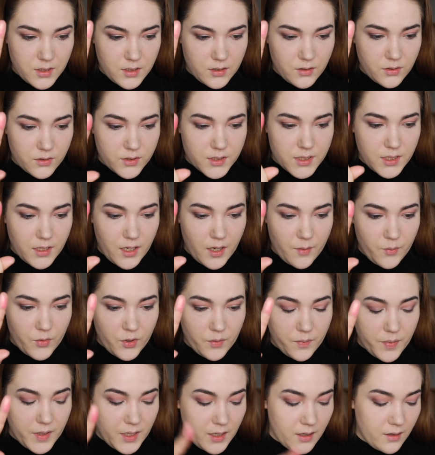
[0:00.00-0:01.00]
Looks a lot more
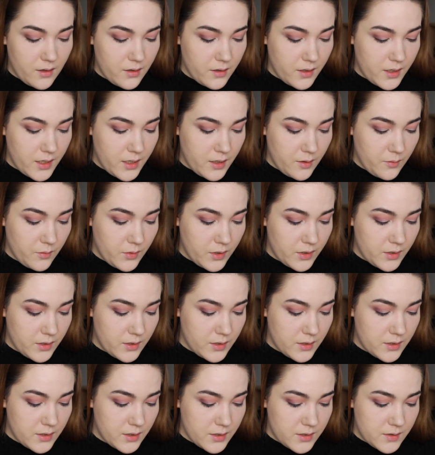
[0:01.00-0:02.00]
pink on camera than
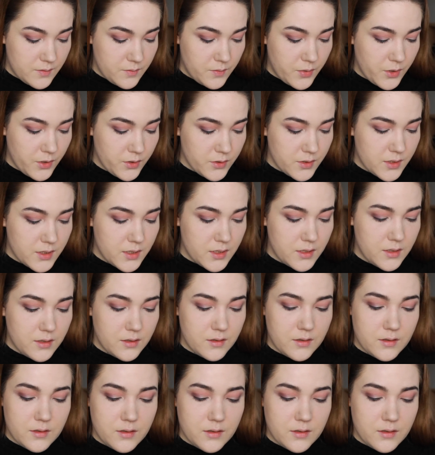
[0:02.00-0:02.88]
it does in person.